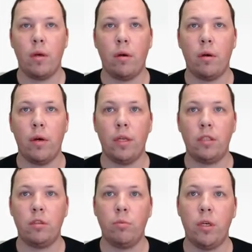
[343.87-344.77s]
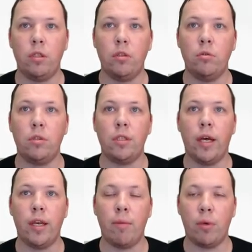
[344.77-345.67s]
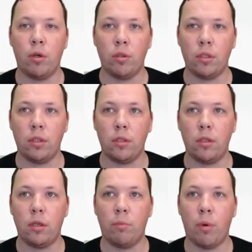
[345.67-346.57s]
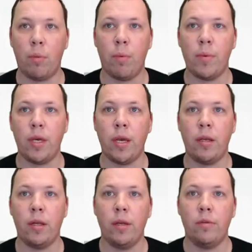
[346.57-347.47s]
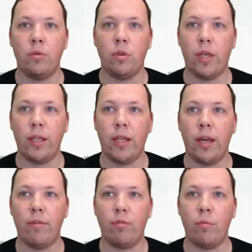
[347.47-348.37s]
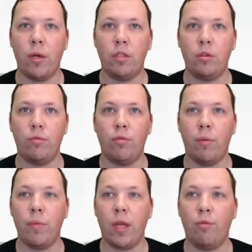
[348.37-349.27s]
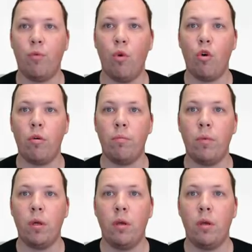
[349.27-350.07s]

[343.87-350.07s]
and this is where you use the dynamic content pop-up again to get that information from that form.